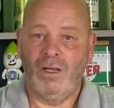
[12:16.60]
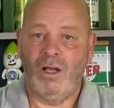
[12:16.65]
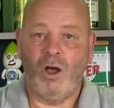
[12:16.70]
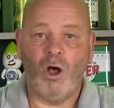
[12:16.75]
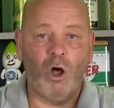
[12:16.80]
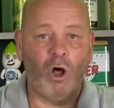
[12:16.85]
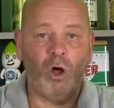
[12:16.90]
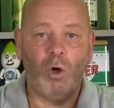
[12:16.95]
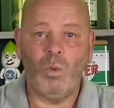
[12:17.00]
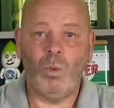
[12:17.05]

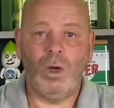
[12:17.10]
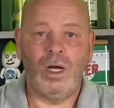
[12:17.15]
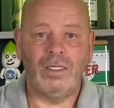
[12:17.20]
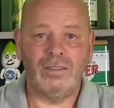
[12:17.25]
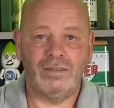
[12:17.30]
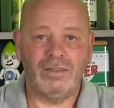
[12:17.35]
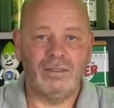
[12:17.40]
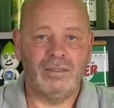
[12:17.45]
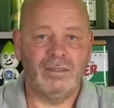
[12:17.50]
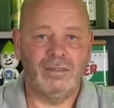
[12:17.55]
all at
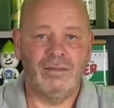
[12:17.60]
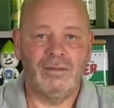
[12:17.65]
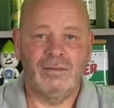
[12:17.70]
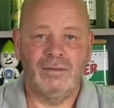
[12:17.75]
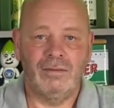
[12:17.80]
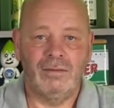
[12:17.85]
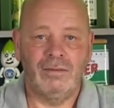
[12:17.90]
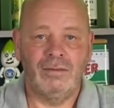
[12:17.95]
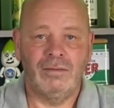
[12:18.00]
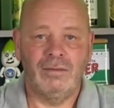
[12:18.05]
once.
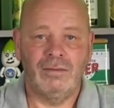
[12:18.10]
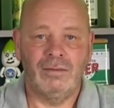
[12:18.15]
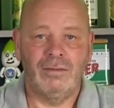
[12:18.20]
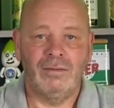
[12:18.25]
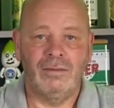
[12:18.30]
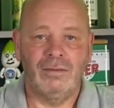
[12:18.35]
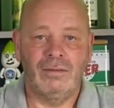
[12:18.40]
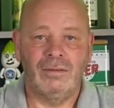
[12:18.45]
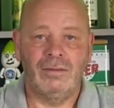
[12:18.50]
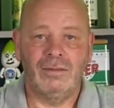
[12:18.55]

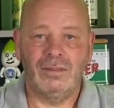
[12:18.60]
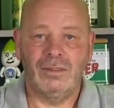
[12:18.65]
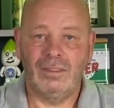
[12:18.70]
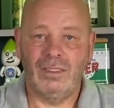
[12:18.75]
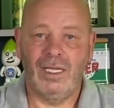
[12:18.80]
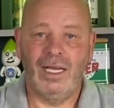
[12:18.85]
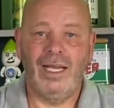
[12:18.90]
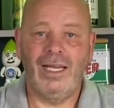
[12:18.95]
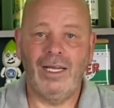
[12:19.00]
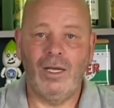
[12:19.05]

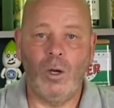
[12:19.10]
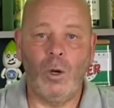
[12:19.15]
Okay,